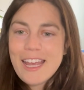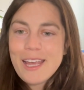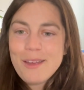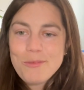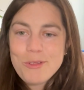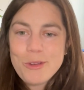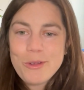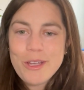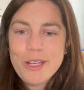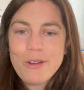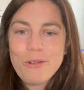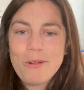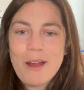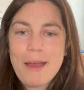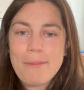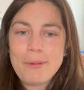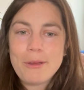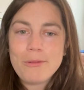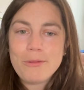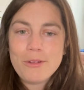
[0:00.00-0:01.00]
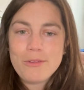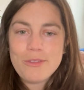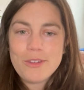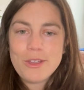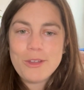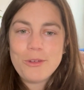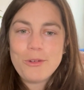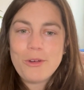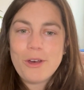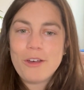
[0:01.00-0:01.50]
I'm doing a rapid
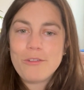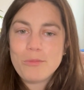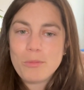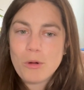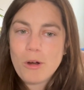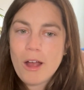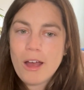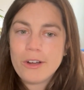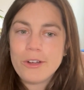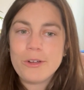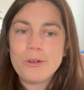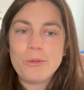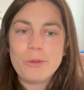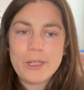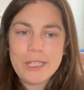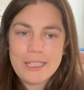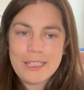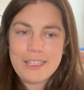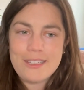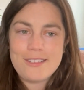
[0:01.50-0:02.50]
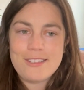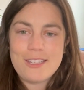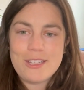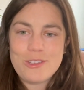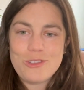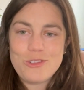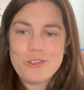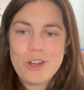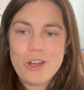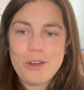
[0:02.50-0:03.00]
review of Prader-Willi
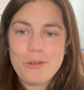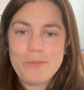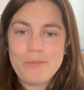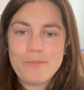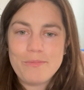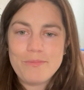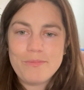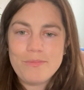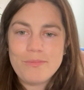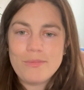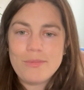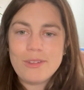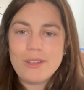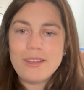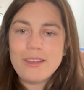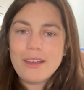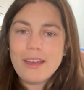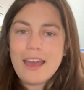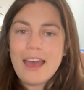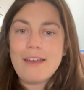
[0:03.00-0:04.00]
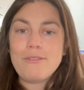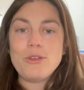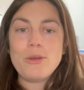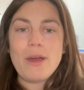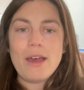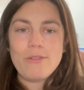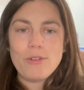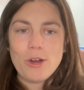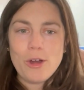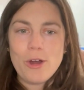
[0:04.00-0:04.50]
syndrome. Have you
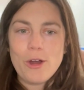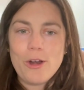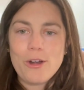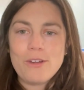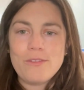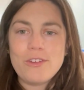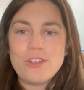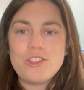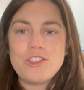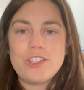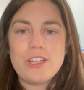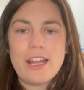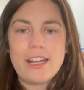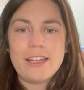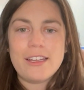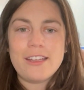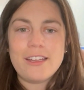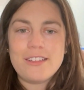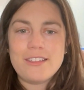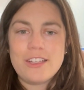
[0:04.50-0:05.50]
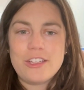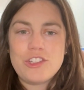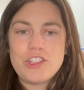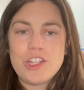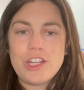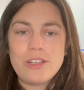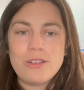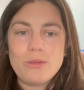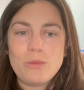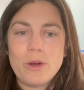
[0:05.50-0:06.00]
ever heard of a genetic
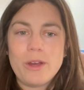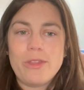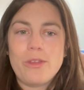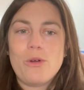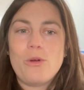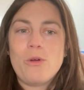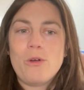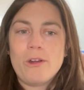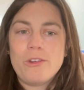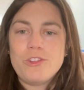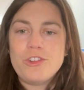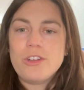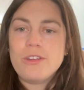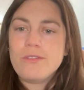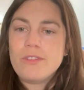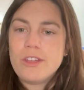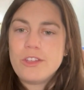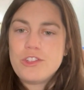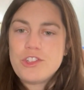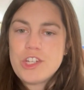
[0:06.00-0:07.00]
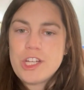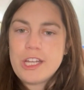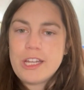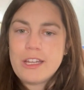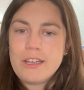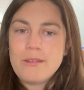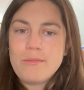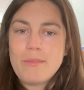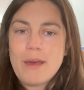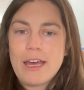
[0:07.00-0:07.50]
condition where the origin of the
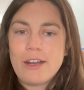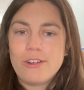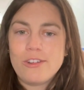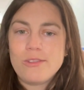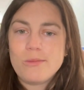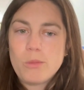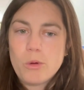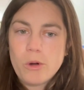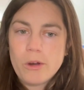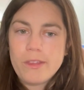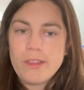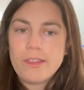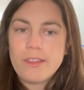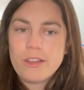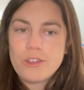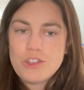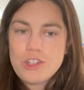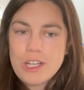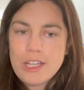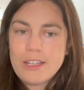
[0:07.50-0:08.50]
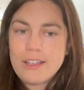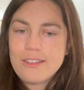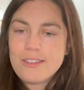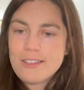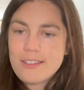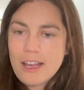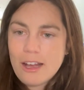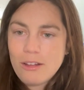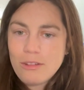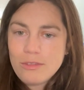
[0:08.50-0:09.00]
gene matters more than the gene
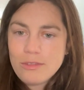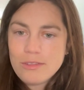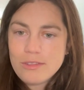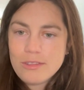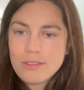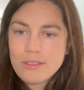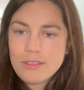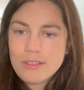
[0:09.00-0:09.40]
itself?